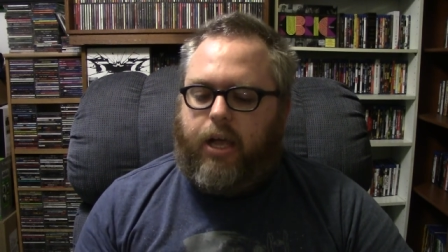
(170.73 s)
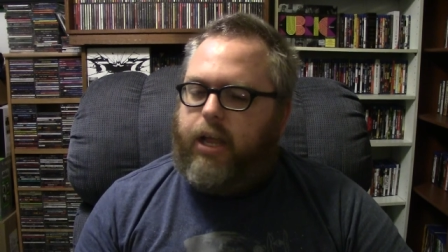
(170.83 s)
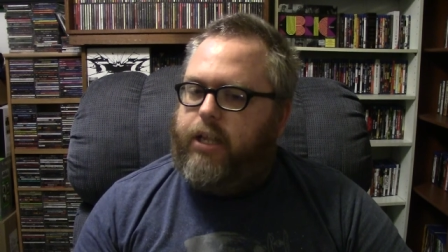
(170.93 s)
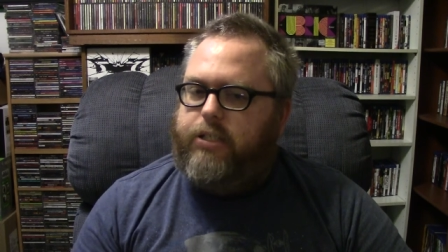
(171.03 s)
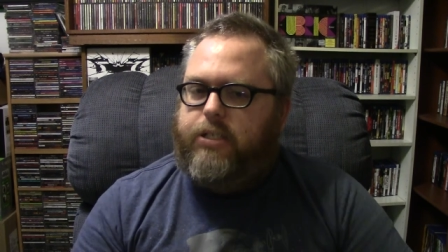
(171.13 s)

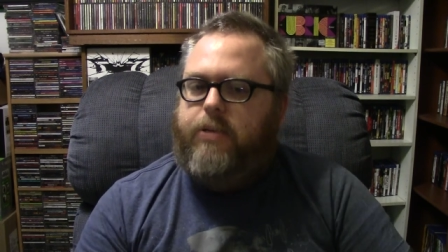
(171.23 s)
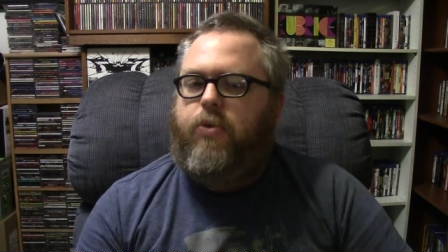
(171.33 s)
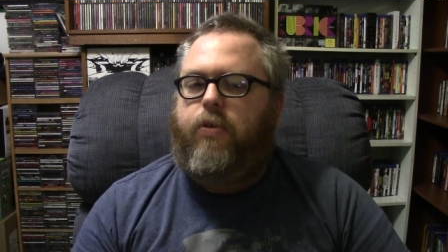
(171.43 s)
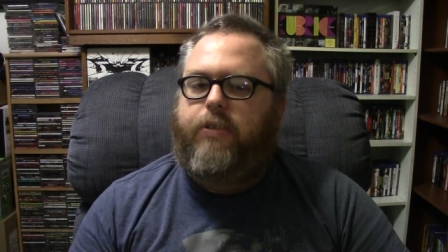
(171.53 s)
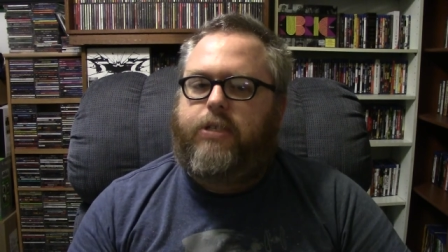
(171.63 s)
I'd like to see
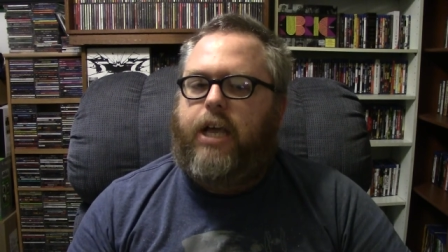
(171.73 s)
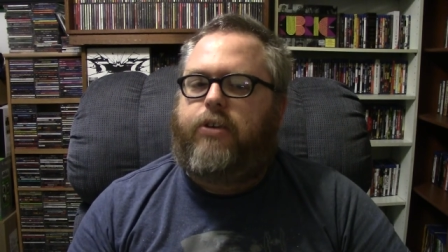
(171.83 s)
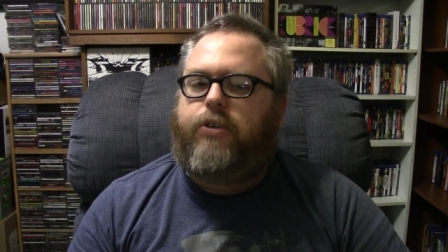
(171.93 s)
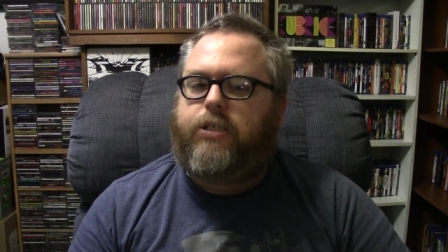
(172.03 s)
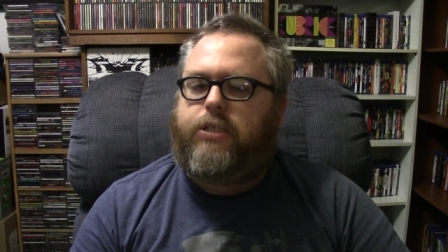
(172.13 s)
more of this
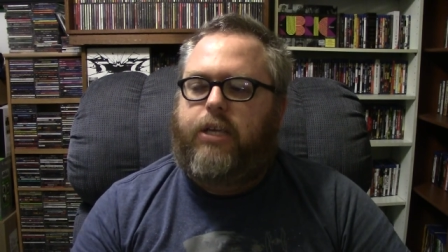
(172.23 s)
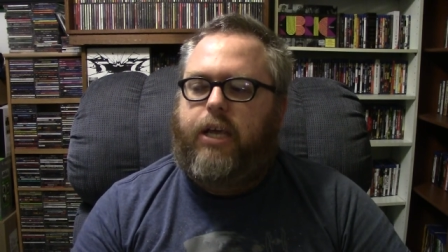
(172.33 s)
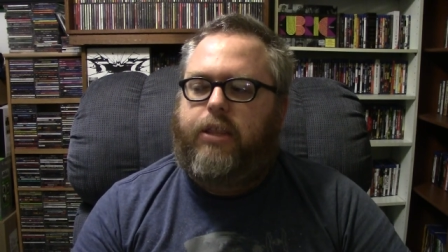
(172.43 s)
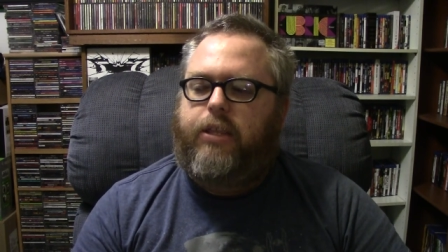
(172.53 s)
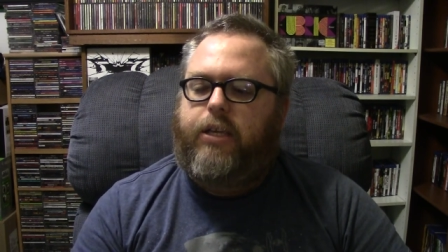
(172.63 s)
actress.
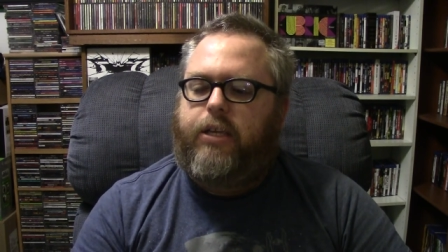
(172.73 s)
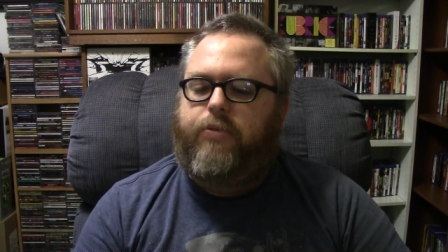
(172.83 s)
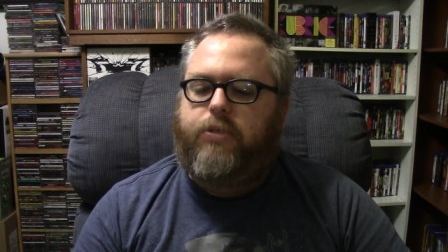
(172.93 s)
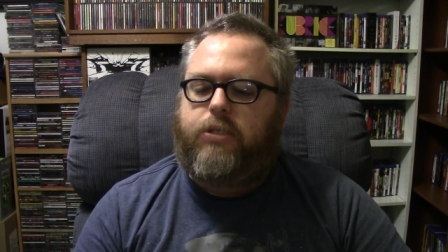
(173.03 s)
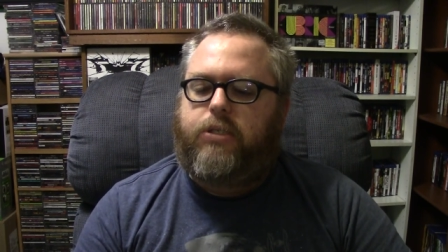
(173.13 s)
I think it
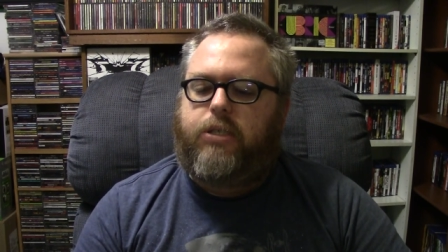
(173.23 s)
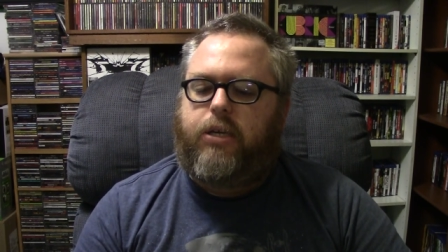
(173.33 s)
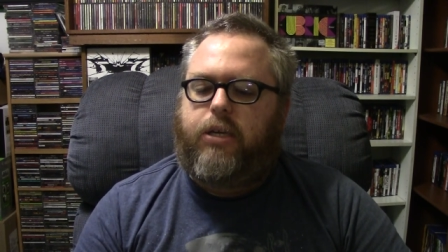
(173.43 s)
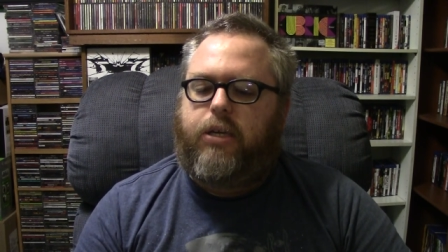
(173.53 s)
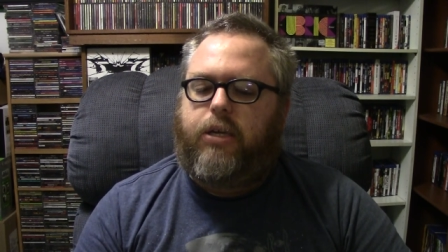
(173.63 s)
was
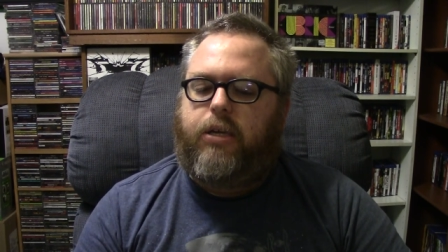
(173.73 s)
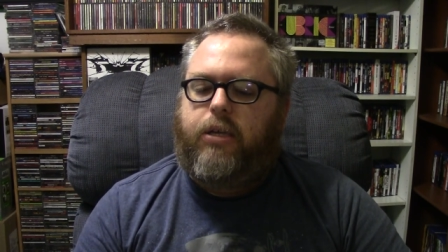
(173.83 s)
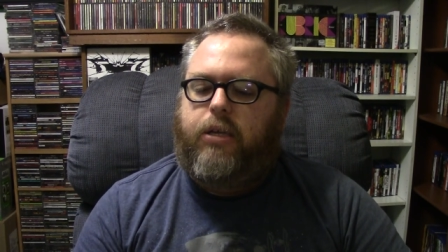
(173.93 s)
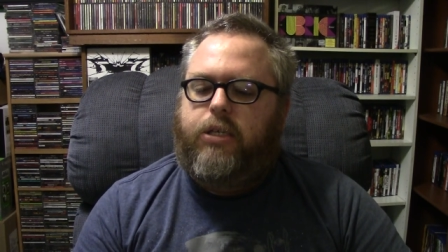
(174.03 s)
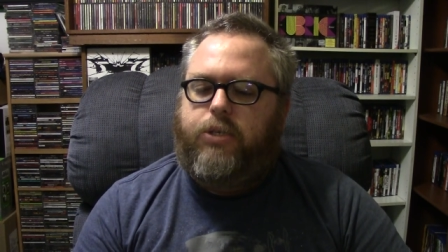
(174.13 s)
uh,
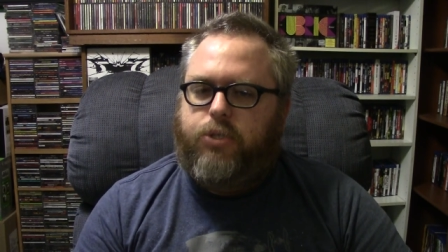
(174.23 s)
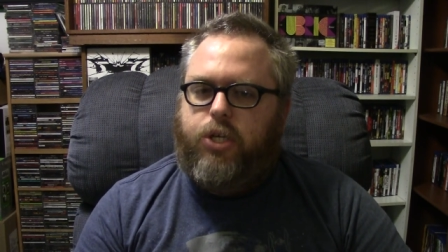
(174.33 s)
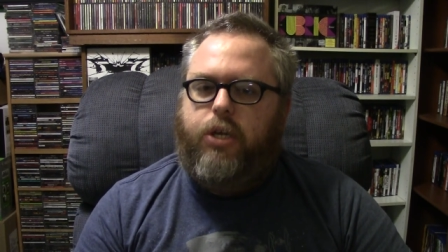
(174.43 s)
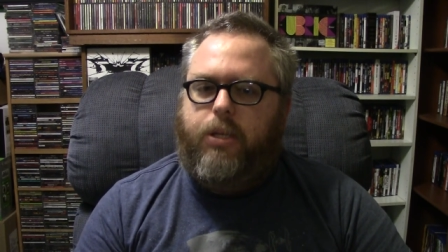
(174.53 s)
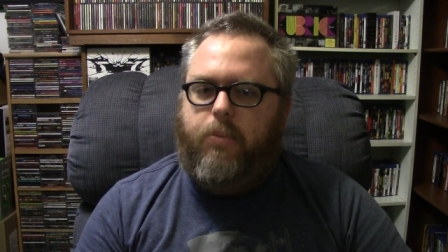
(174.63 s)
she was
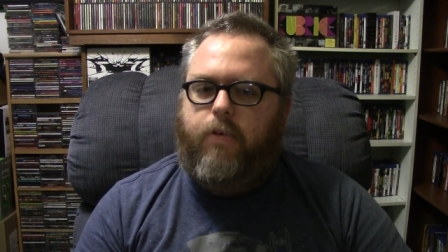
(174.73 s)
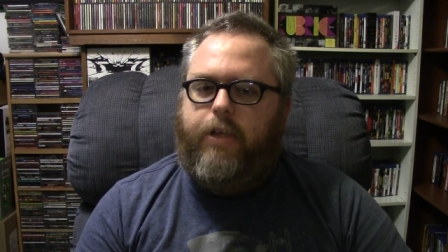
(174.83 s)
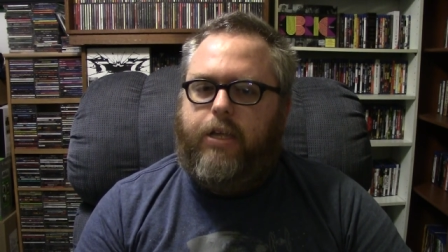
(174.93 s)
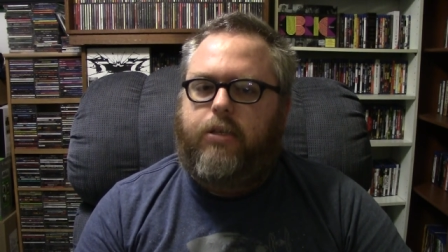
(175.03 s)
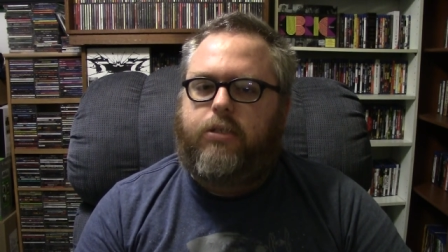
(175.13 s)
good in the
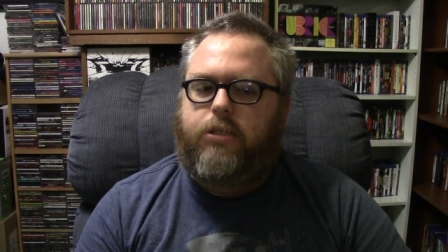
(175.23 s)
movie.